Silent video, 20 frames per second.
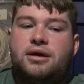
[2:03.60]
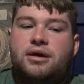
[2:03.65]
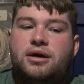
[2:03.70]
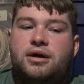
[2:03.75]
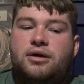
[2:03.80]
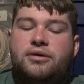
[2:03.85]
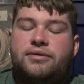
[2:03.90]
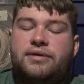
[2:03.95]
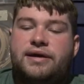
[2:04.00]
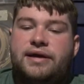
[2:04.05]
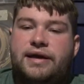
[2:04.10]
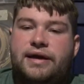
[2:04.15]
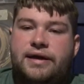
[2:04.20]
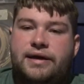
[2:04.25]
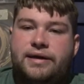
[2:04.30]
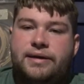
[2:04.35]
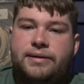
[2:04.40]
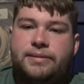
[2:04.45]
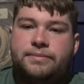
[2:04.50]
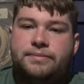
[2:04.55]

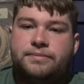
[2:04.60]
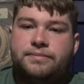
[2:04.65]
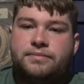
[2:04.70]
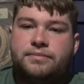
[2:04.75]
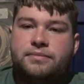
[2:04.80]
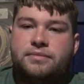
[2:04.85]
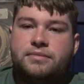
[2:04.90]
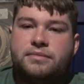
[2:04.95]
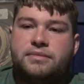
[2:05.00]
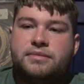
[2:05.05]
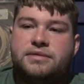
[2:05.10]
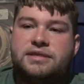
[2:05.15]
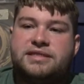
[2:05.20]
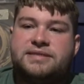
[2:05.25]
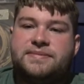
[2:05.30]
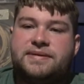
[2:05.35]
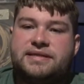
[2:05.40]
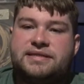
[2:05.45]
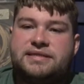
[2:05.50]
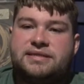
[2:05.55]
Okay,
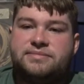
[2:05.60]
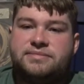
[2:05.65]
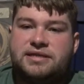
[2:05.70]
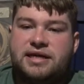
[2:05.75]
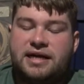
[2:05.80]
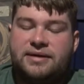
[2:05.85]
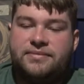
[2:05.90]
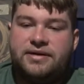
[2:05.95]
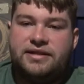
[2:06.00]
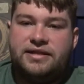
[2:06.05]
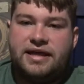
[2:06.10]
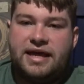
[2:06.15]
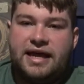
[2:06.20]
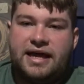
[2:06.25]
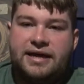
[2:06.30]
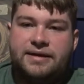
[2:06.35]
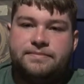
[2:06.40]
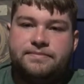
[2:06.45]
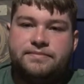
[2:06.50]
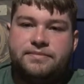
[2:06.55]
spend some time on
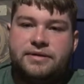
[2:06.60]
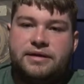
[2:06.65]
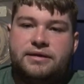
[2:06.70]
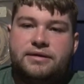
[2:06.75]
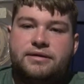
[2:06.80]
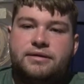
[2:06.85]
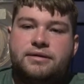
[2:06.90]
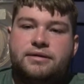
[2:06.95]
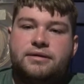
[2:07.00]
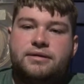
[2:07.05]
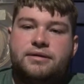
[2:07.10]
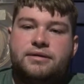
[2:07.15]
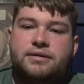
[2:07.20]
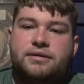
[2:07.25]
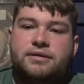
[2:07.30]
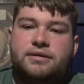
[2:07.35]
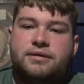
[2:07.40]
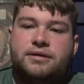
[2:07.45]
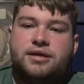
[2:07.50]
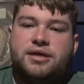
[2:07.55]
that.
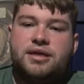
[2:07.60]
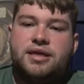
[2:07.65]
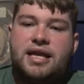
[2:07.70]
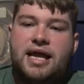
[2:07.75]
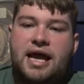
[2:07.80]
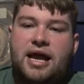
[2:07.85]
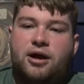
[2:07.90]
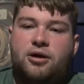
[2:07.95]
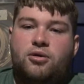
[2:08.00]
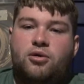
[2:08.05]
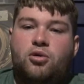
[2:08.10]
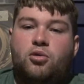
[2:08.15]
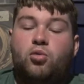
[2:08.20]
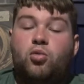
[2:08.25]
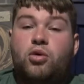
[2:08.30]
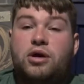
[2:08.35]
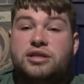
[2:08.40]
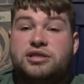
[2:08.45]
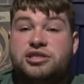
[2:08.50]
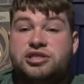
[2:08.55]
Now,
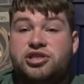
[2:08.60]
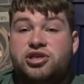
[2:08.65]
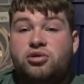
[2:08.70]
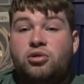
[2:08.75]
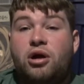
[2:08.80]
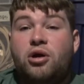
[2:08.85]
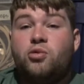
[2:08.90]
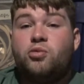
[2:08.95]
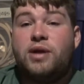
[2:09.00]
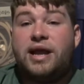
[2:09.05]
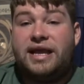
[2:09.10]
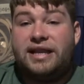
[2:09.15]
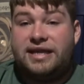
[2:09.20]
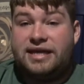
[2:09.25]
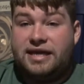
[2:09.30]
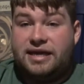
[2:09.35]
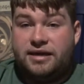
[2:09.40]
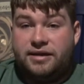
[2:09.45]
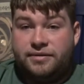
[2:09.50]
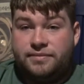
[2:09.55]
once you are
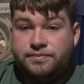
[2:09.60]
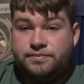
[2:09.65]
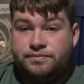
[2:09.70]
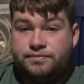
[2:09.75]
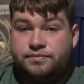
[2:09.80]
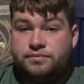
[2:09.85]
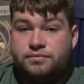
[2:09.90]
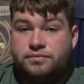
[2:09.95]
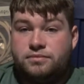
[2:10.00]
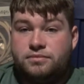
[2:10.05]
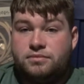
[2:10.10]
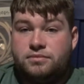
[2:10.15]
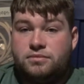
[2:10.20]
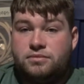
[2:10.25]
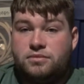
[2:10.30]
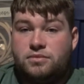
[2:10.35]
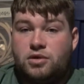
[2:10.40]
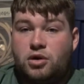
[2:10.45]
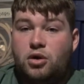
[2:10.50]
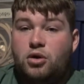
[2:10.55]
ready,
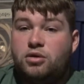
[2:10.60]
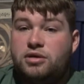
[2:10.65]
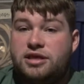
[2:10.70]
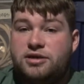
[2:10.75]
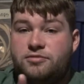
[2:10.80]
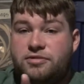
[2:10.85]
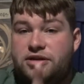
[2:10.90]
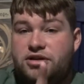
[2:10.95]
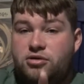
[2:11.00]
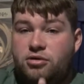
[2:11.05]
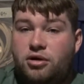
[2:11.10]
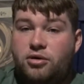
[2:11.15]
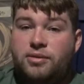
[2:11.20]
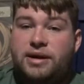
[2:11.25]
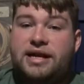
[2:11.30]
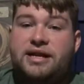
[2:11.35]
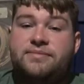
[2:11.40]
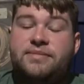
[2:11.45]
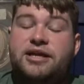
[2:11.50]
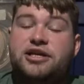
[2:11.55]
only when you are
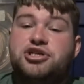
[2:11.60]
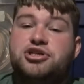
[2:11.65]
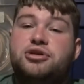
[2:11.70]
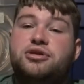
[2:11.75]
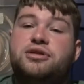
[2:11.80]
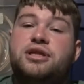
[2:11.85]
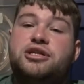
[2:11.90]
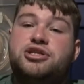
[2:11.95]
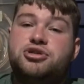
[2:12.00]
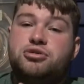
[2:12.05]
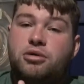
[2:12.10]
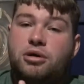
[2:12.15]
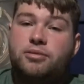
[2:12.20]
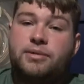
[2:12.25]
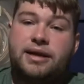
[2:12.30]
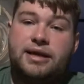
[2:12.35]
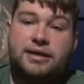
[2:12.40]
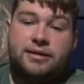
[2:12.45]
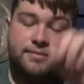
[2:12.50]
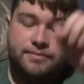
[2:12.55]
ready, make sure that you are
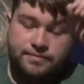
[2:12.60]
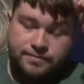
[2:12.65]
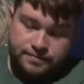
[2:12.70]
ready.